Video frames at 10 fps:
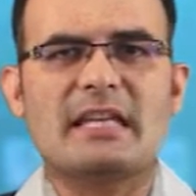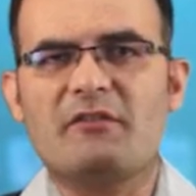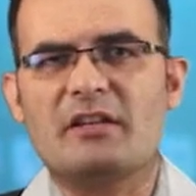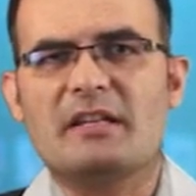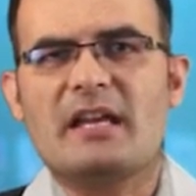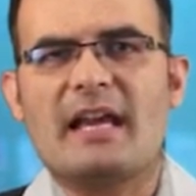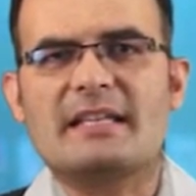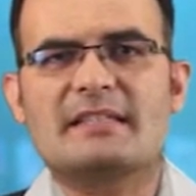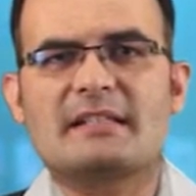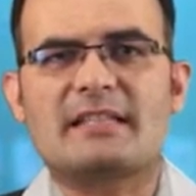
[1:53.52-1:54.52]
even
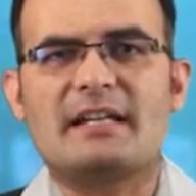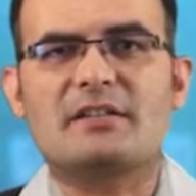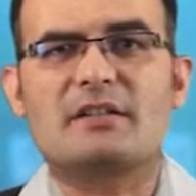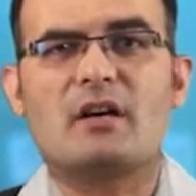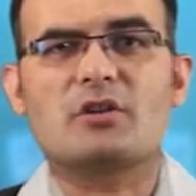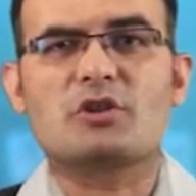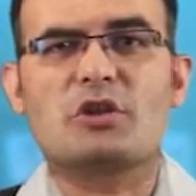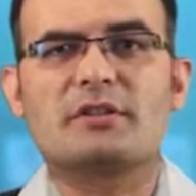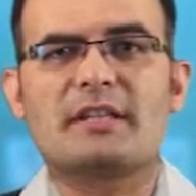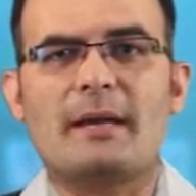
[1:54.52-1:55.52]
as the center
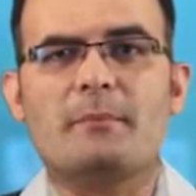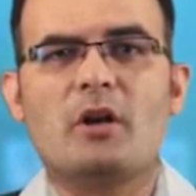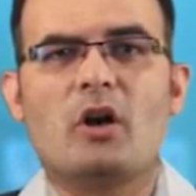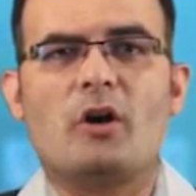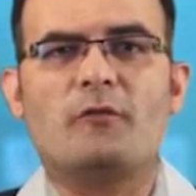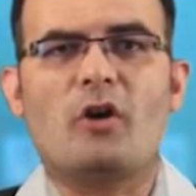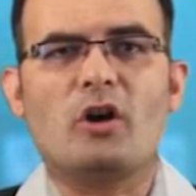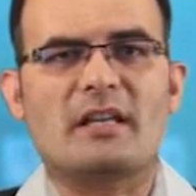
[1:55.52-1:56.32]
assured them of all